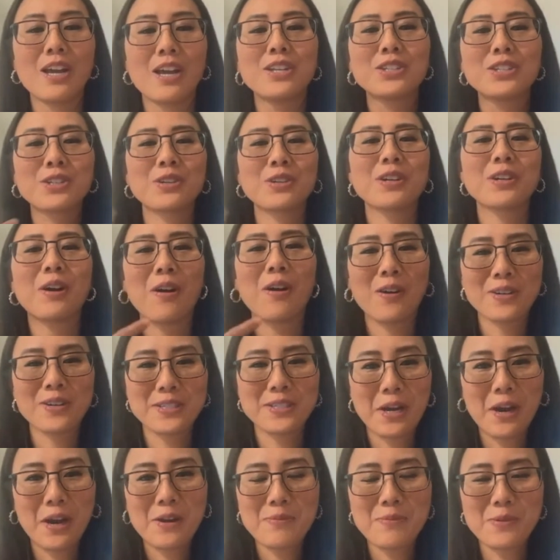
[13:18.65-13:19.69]
During our
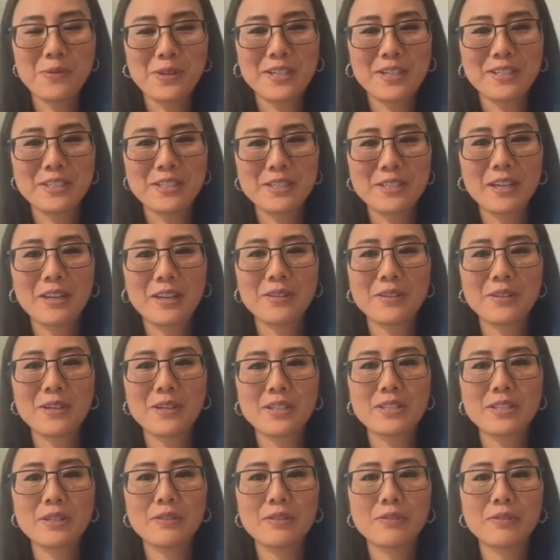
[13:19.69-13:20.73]
time working together at
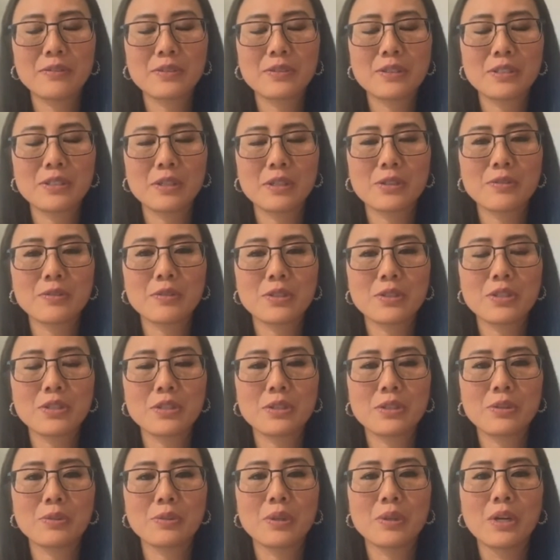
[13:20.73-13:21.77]
Salesforce,
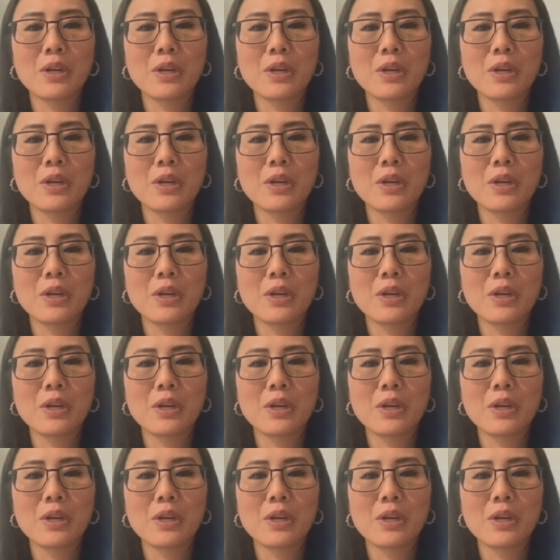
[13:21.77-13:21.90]
you